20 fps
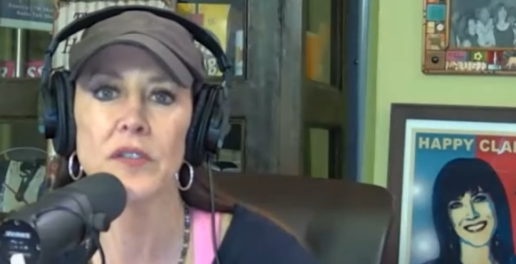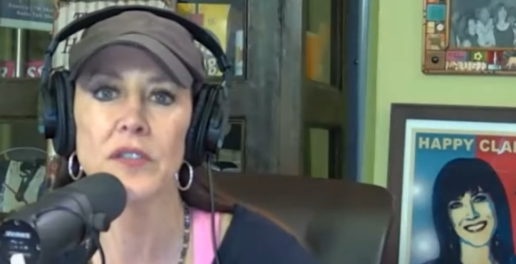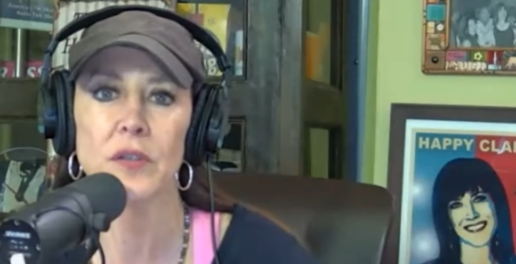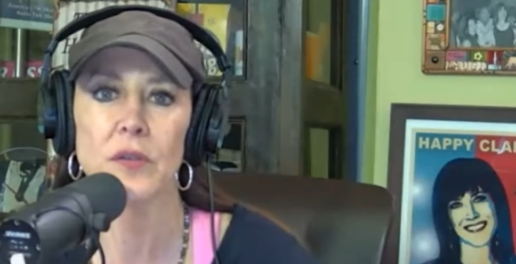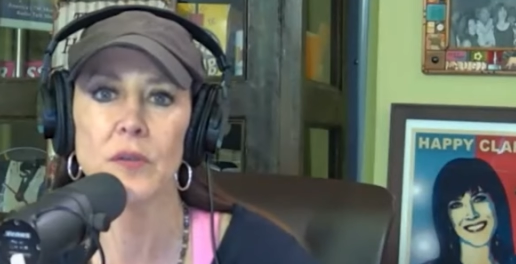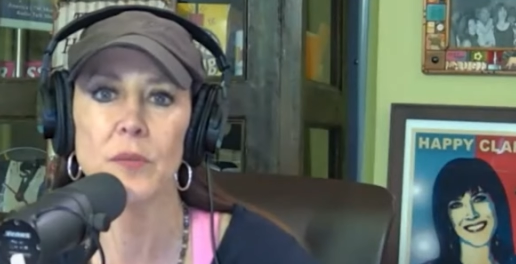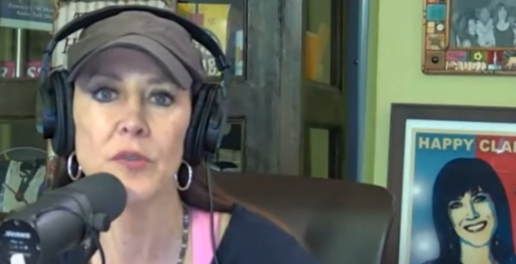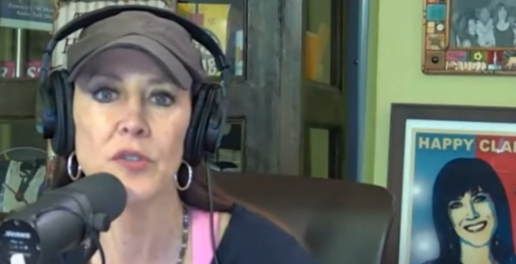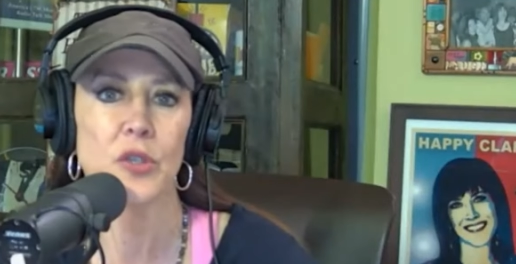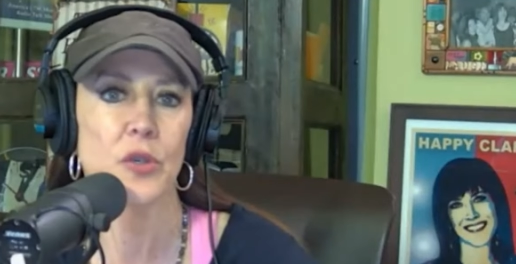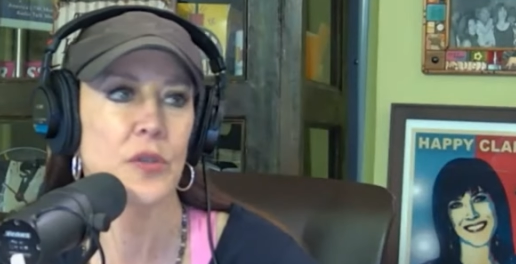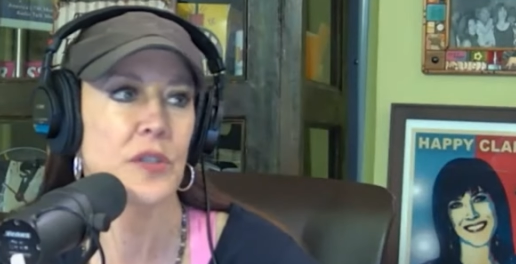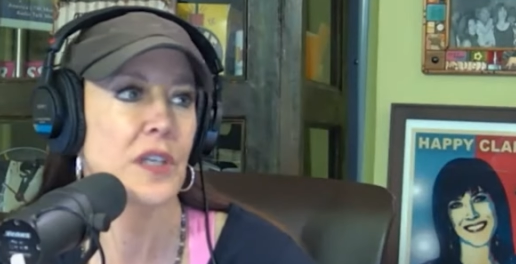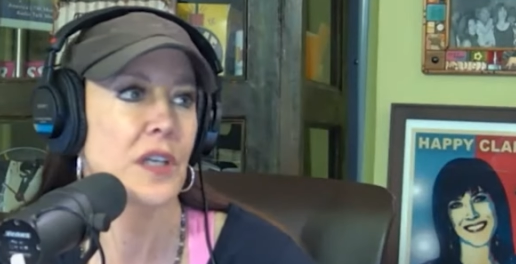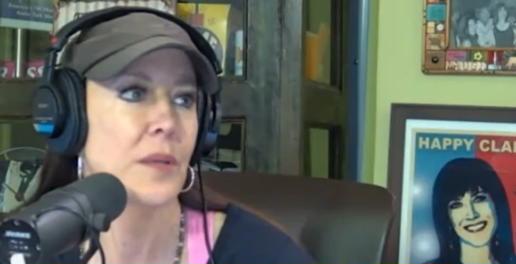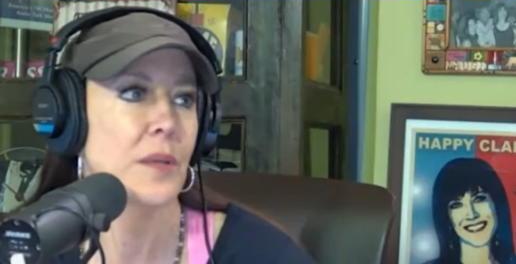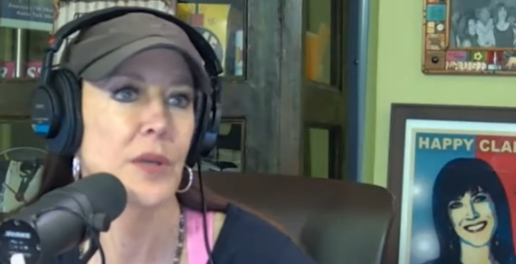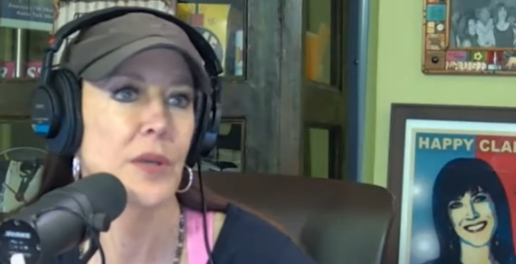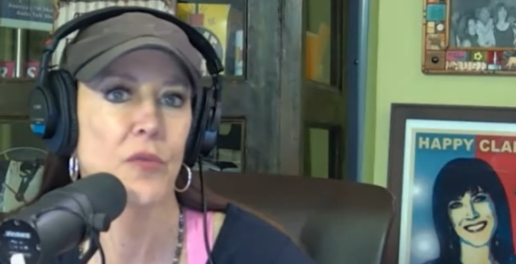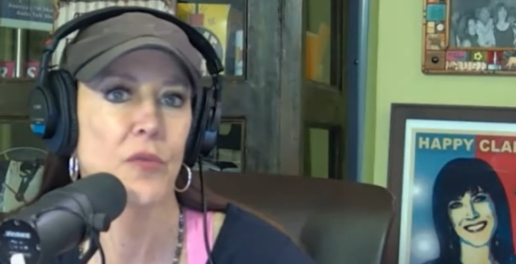Speaker 1: so the jury's going
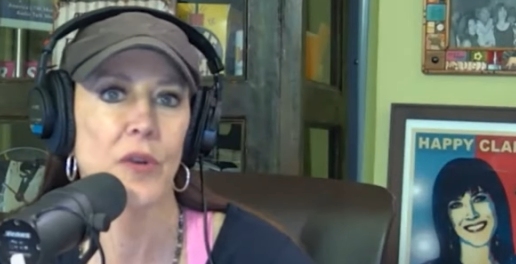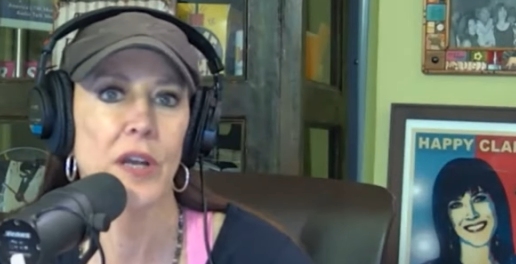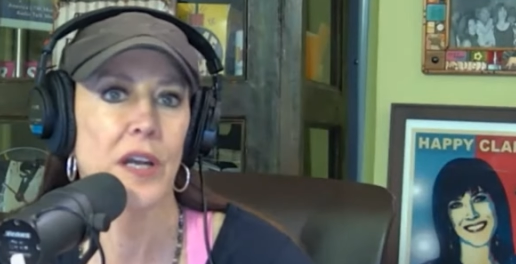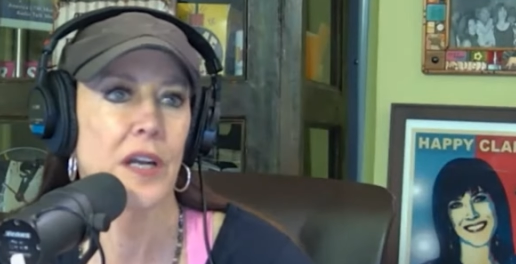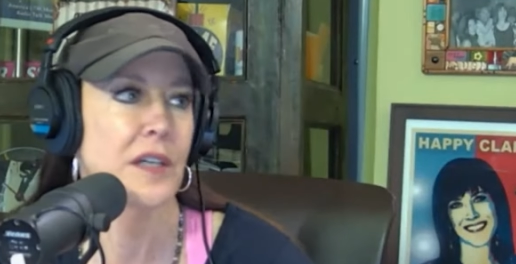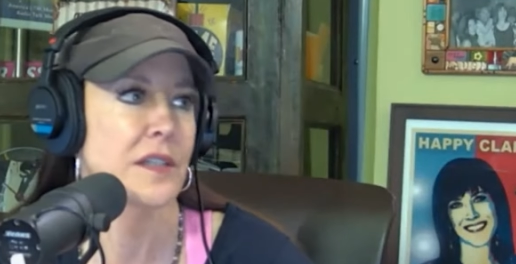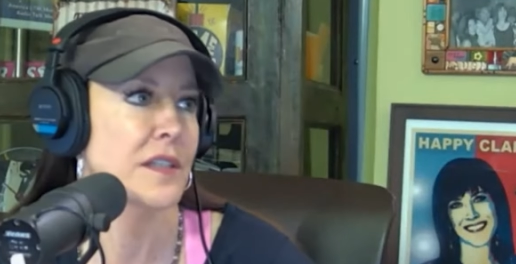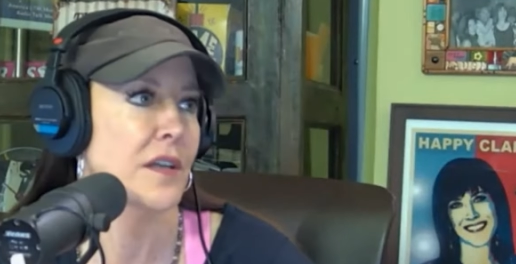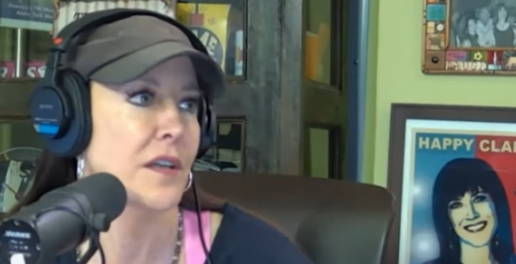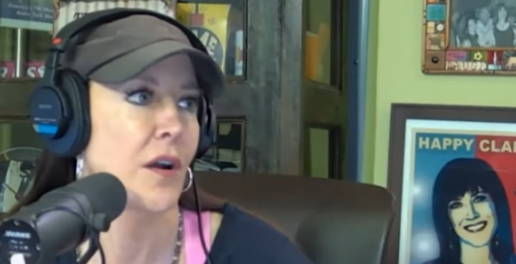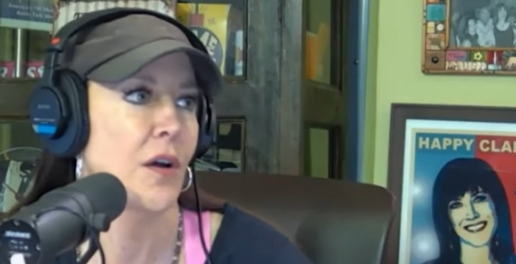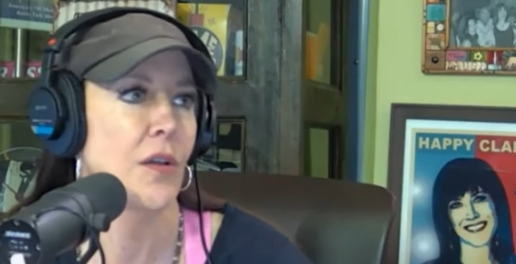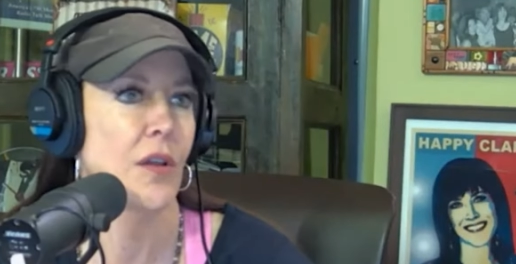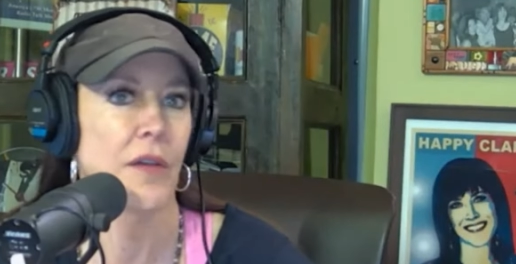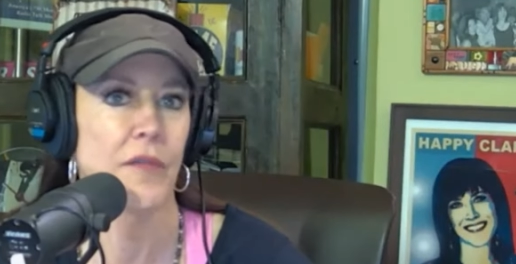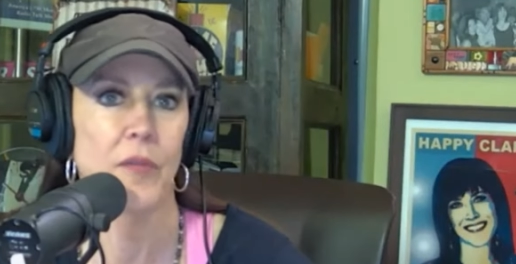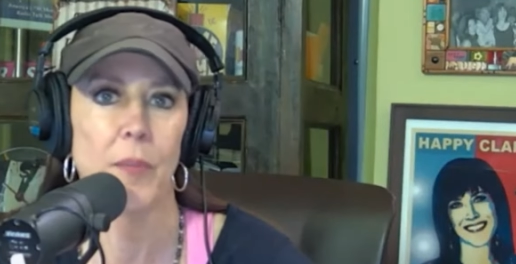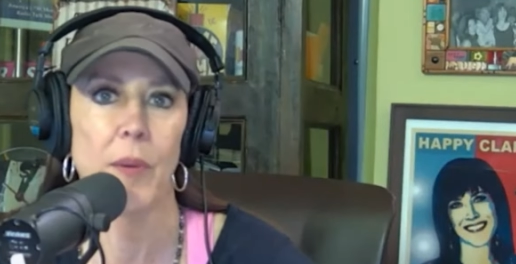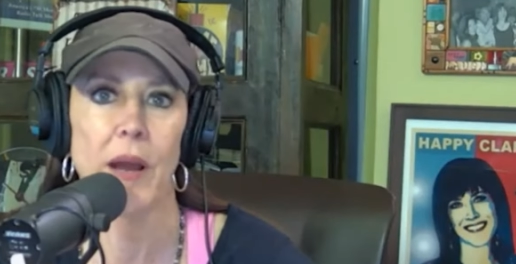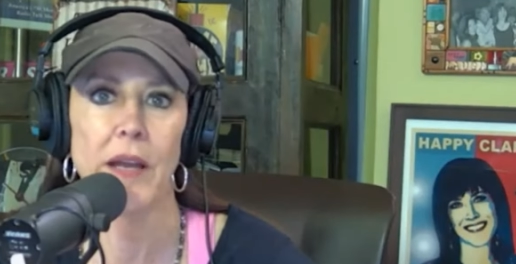to be rigged because they all
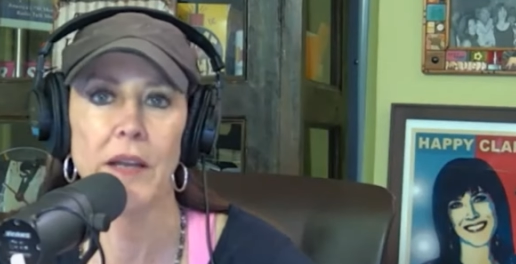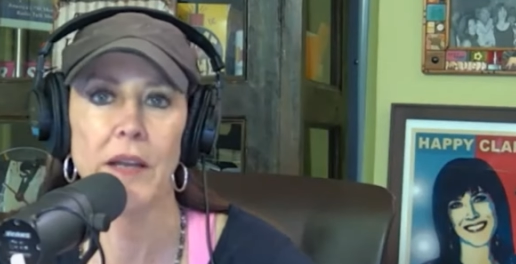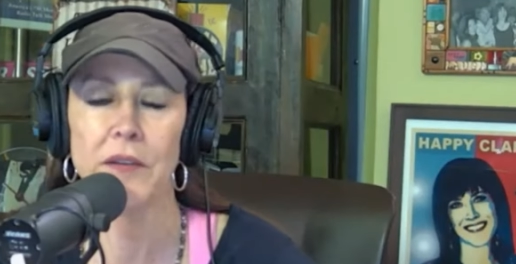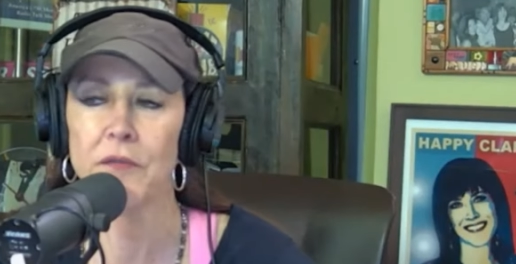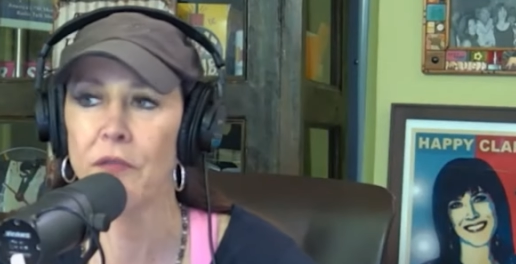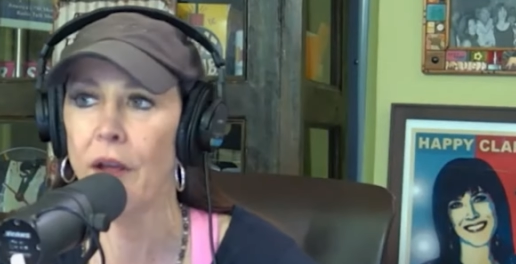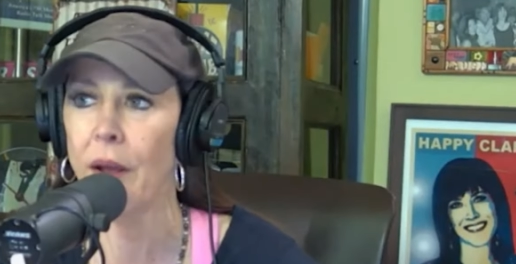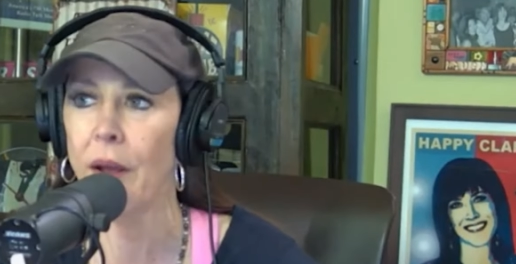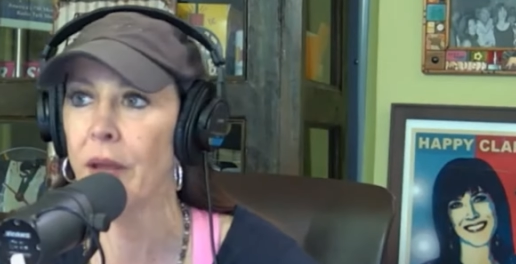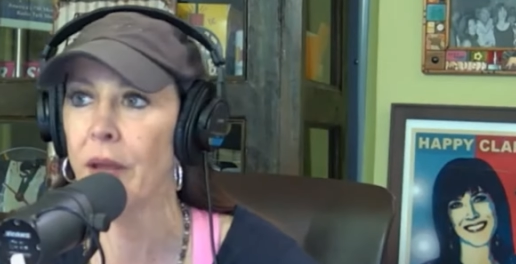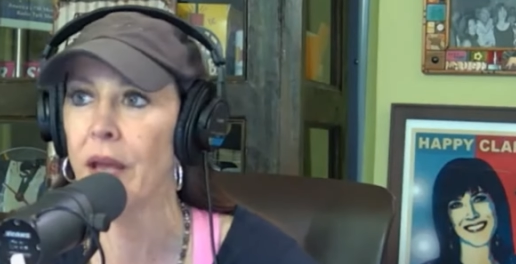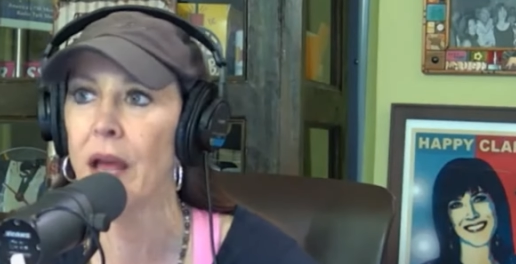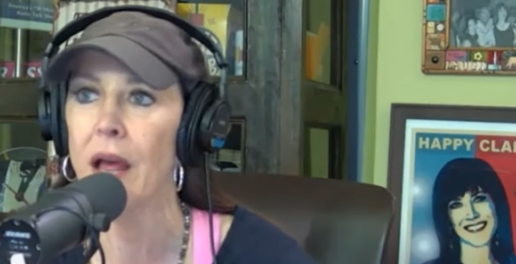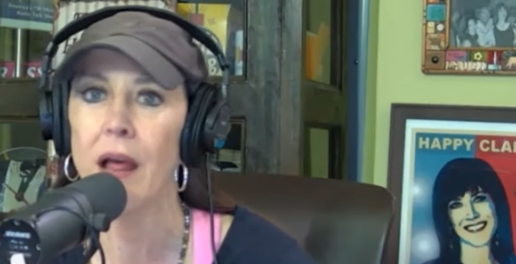love the right. Biden family.